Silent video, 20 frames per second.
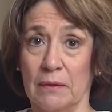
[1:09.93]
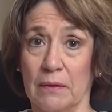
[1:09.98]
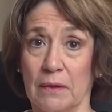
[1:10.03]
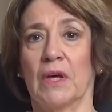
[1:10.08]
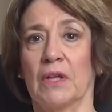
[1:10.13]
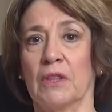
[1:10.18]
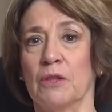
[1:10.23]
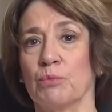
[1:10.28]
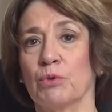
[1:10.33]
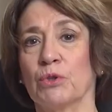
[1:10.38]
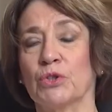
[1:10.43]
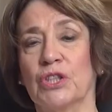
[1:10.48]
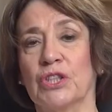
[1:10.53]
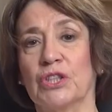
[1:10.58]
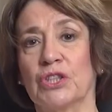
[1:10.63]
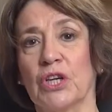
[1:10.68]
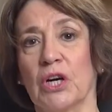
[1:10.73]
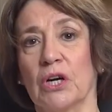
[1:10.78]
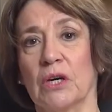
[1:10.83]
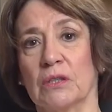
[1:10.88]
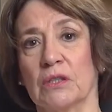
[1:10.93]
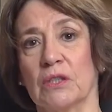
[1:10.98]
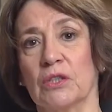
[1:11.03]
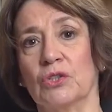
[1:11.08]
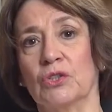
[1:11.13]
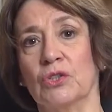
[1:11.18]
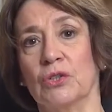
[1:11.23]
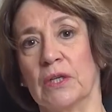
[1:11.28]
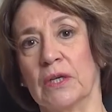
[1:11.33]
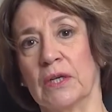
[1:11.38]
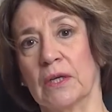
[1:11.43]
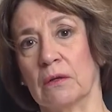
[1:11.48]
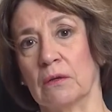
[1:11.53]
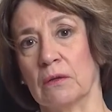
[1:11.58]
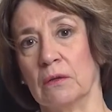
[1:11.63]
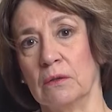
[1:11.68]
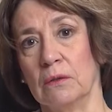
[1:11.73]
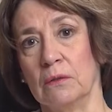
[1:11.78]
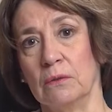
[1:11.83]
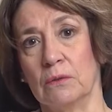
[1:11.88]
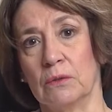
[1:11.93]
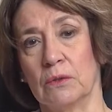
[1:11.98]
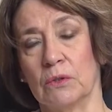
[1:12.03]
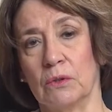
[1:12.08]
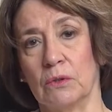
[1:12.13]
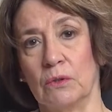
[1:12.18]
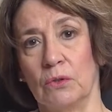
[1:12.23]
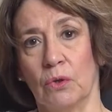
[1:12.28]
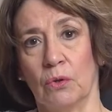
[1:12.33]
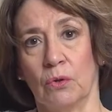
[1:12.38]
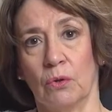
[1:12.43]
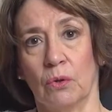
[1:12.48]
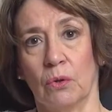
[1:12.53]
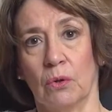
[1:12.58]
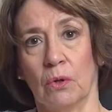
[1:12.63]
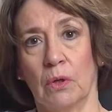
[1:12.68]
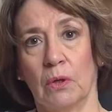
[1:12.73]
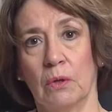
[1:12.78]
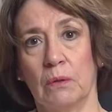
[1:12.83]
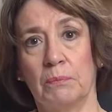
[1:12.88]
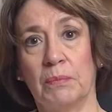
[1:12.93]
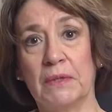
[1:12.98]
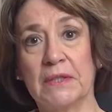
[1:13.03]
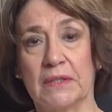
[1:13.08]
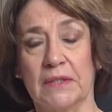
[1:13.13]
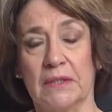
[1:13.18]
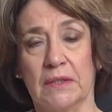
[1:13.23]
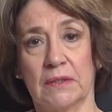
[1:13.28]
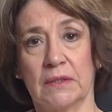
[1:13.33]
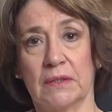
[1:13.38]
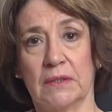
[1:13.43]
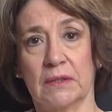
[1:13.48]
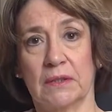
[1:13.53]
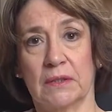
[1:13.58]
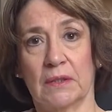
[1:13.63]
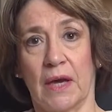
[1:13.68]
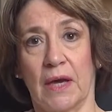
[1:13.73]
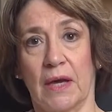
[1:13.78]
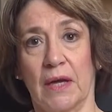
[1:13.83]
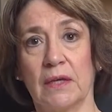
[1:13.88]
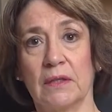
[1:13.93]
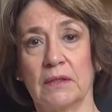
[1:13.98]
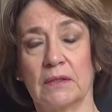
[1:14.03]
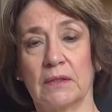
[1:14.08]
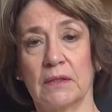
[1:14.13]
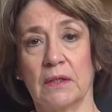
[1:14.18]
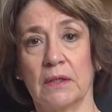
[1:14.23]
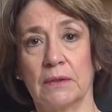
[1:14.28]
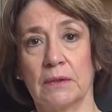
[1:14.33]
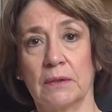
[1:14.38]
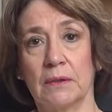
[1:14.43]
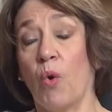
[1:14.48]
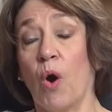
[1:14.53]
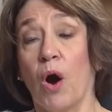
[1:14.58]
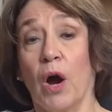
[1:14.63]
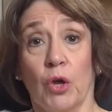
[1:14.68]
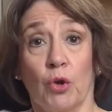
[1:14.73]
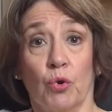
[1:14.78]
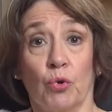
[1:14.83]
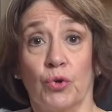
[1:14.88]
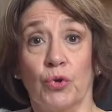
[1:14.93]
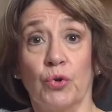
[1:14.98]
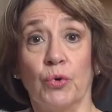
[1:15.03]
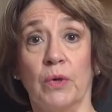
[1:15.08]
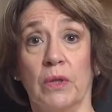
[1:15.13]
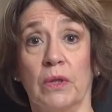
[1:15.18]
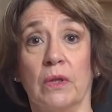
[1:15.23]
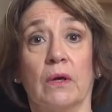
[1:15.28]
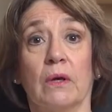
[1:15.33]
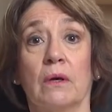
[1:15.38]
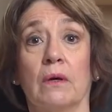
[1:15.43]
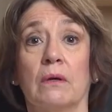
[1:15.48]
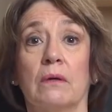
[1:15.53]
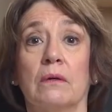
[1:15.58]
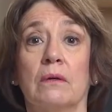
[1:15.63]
And the project charter should include your business case, why you're doing the